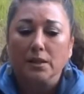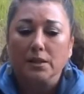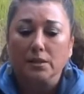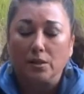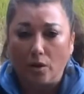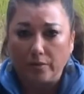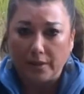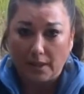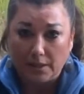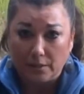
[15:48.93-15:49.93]

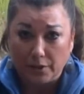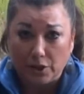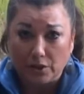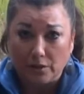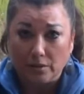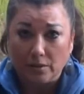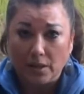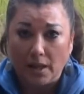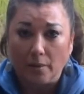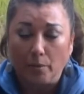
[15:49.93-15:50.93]
dissolving that division,
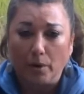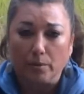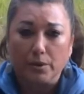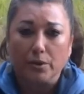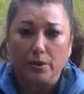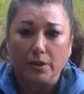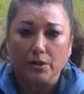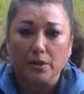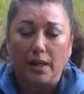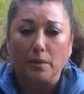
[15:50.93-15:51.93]
and we are returning
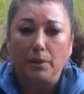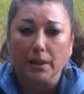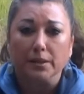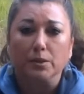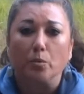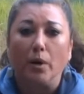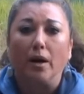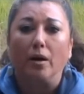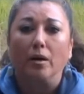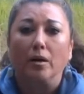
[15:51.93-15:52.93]
to that place
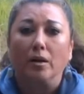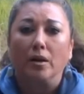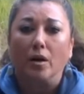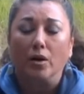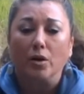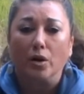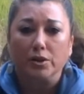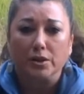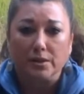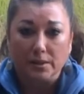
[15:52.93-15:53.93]
where our
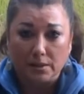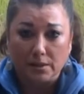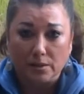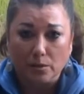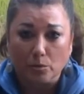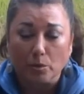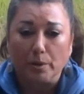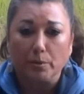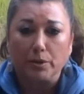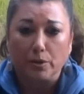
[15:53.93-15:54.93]
consciousness will
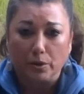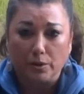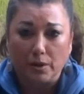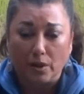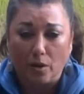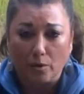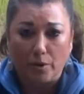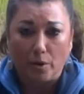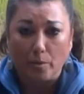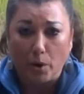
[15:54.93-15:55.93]
be returned along
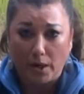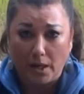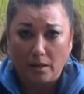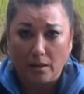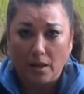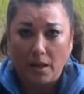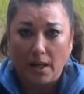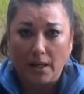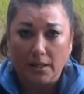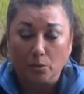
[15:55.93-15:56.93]
with our body,
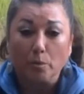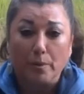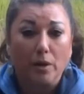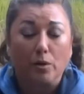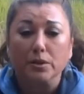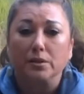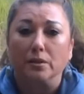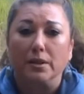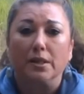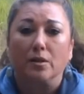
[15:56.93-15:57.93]
and it will be a
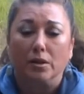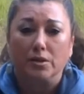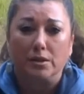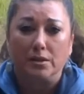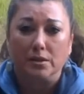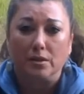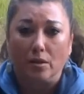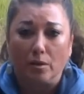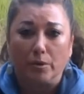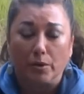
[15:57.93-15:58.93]
crystalline consciousness
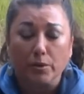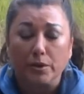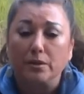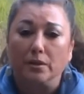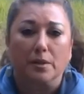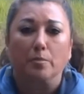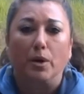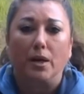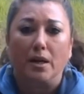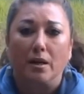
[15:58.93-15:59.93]
along with our crystalline
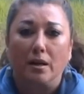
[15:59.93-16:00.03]
body.